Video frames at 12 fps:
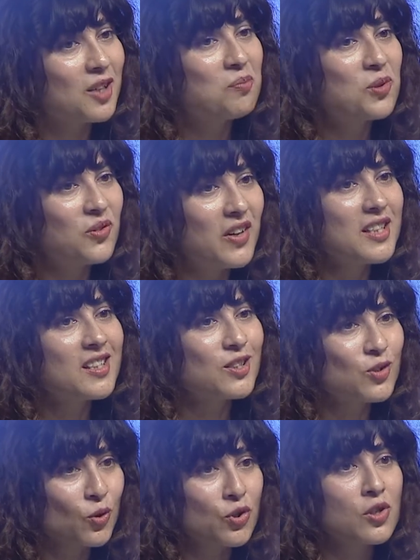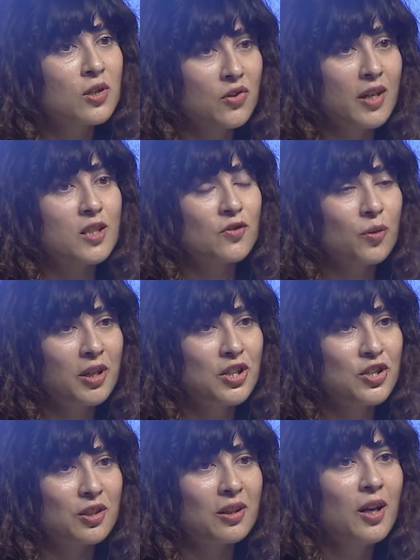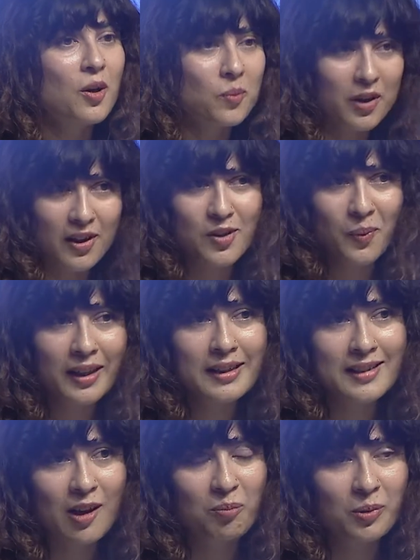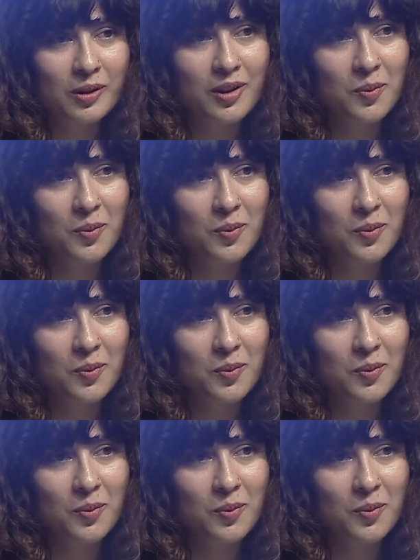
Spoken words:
prevents social transformation. Whereas one example that